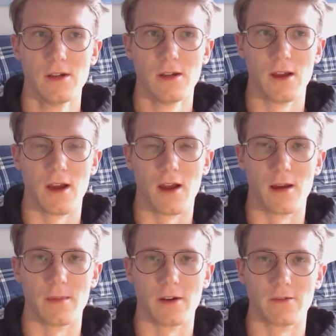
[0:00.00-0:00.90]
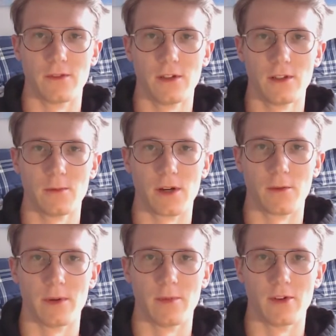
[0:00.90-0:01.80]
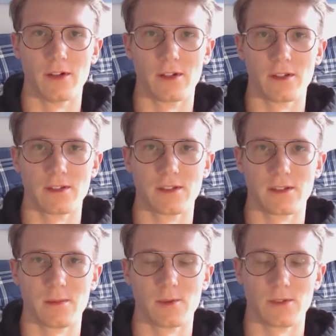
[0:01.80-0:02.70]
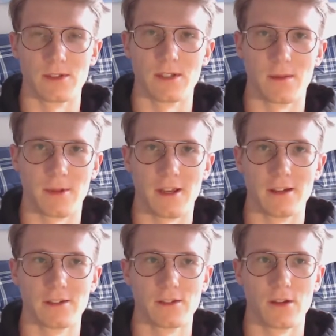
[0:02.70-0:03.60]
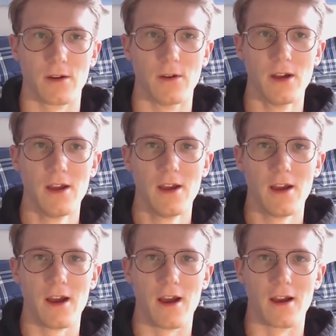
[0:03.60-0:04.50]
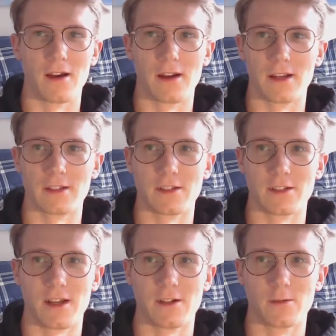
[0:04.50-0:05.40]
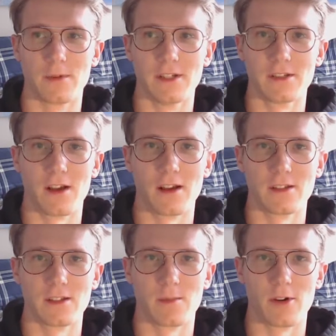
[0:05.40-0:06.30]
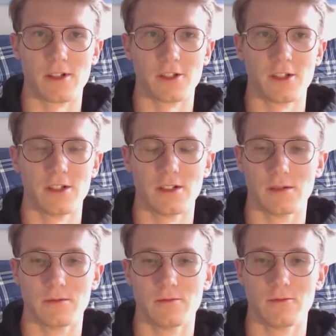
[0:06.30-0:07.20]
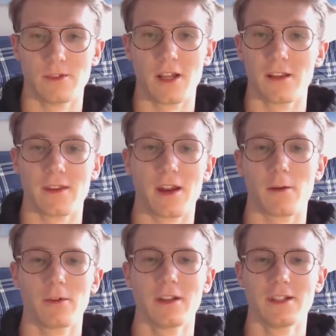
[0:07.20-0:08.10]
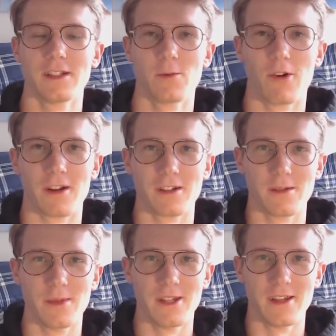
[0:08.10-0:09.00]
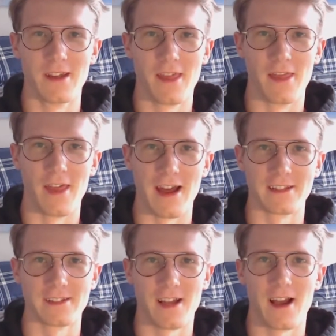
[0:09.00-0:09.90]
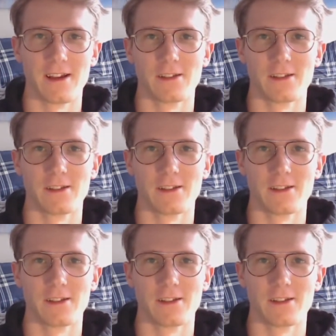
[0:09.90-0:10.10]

amount full, and when I rebooted into the system, it was the same case. So I guess I just had to resize the partition and tell it that I really did want it to be that size